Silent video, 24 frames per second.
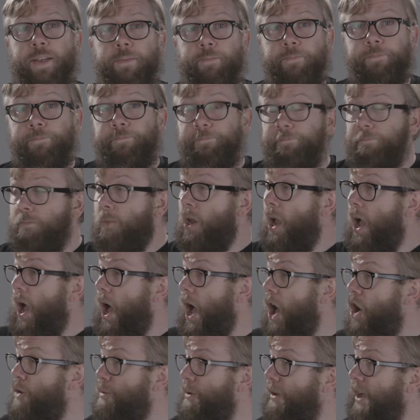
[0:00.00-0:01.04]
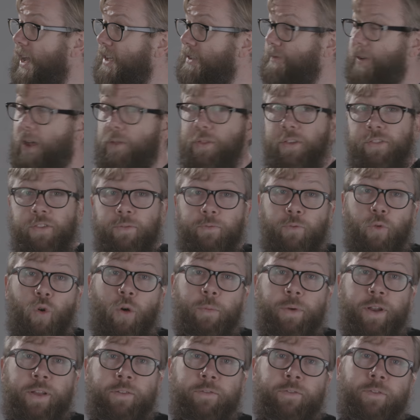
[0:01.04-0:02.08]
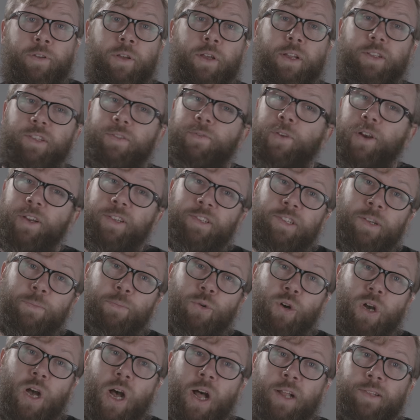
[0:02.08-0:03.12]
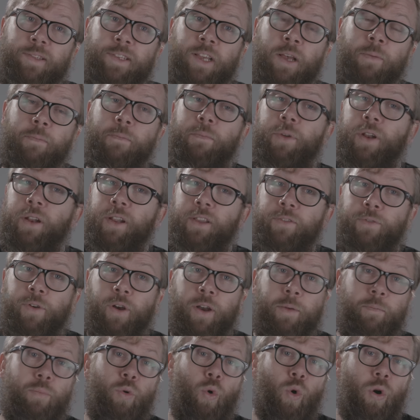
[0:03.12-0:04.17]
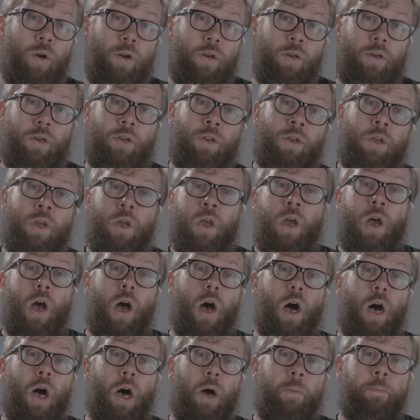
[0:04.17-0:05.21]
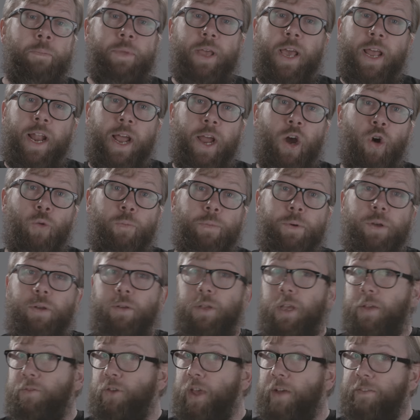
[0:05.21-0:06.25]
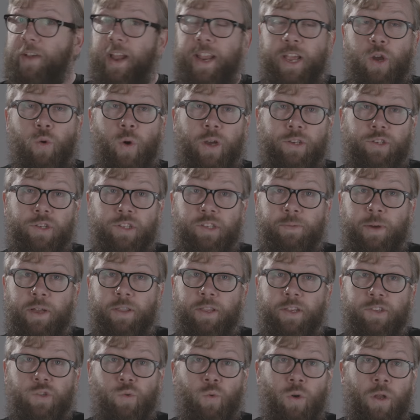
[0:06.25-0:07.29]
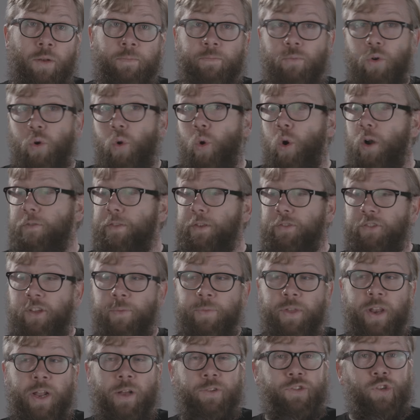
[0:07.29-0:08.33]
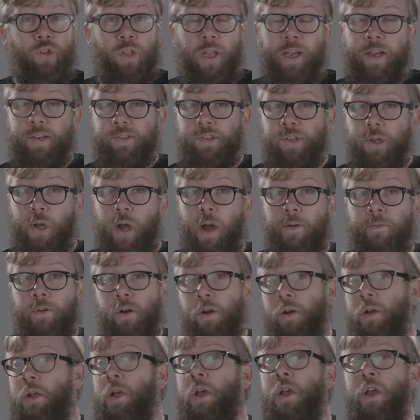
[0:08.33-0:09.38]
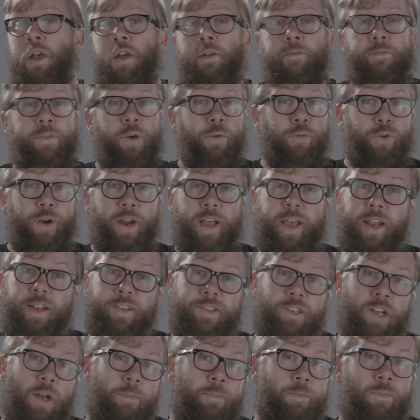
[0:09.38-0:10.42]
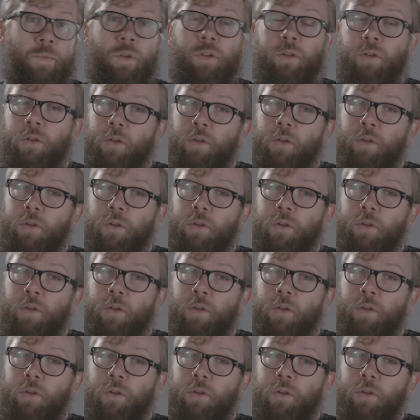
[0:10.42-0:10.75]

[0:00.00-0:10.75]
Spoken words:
it. I hope you guys found this informative. It's a very simple concept, but it is very important. And I hope if you have any questions about this one, or if there's something else you'd like us to cover, feel free to hit us up,